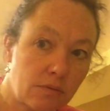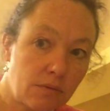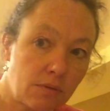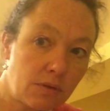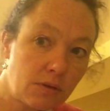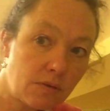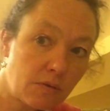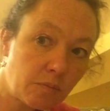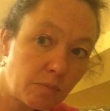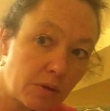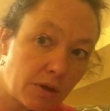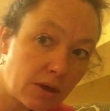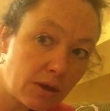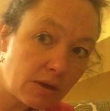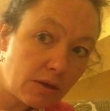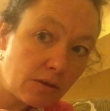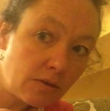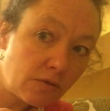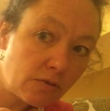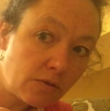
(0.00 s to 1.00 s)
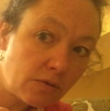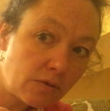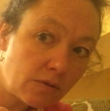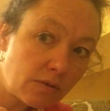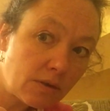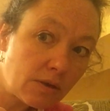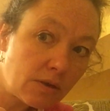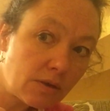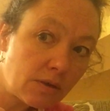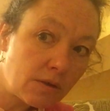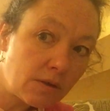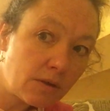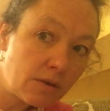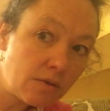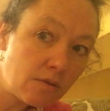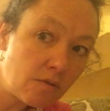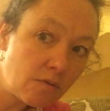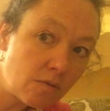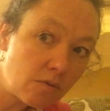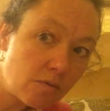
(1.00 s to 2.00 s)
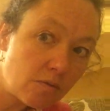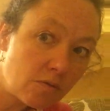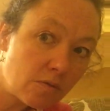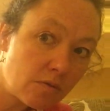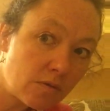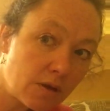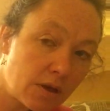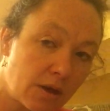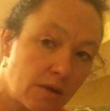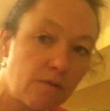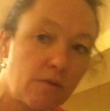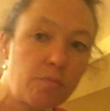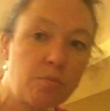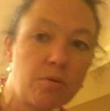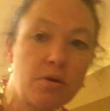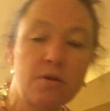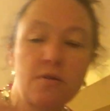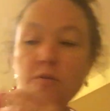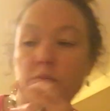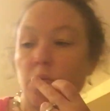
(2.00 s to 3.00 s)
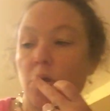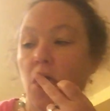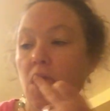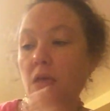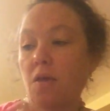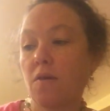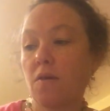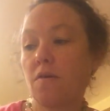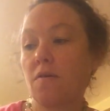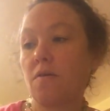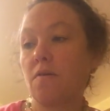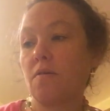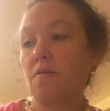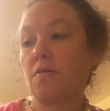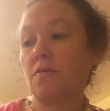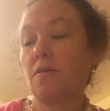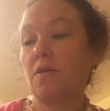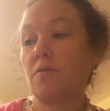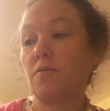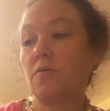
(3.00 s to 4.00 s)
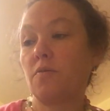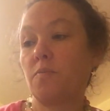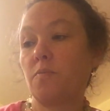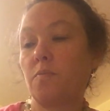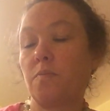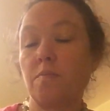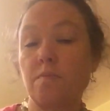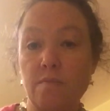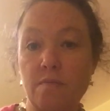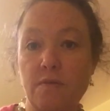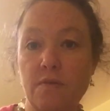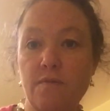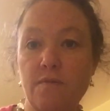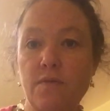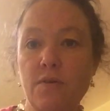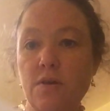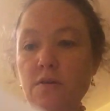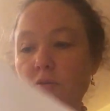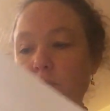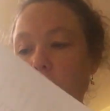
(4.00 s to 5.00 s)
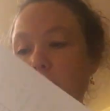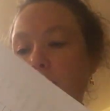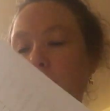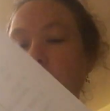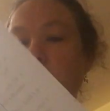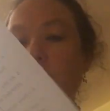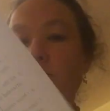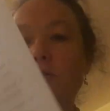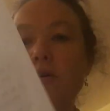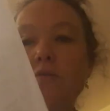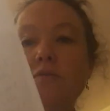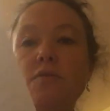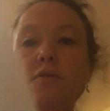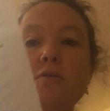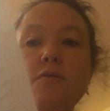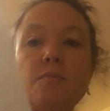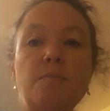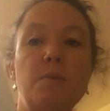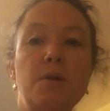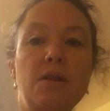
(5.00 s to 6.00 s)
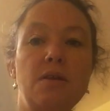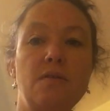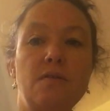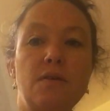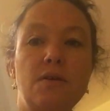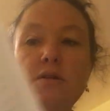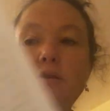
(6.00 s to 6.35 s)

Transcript: this page in your Angry Birds book. So that's the first page. Those are the spellings that